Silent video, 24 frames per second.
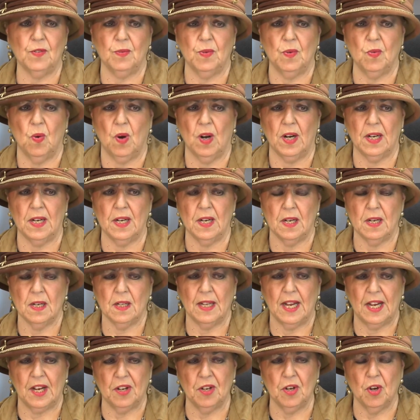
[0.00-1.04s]
And we want to
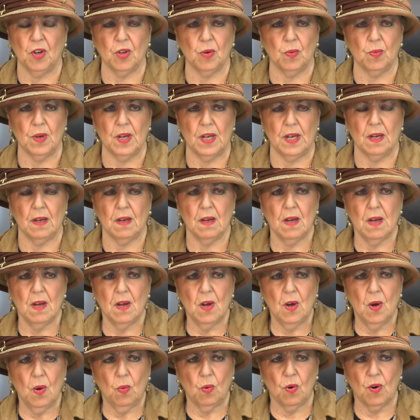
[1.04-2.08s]
let you know that
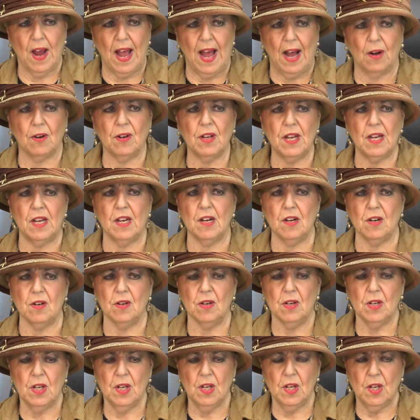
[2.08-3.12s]
we're out
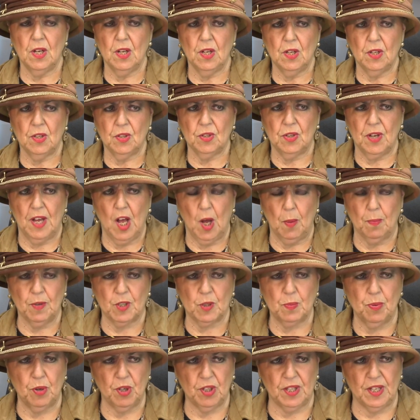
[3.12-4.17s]
here to help us
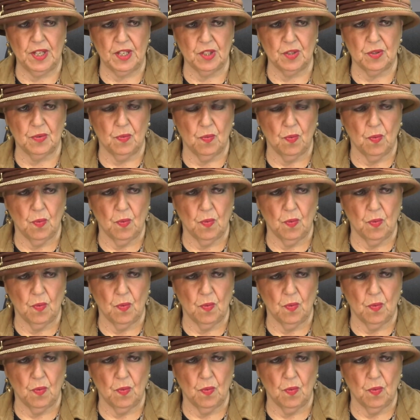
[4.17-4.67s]
put this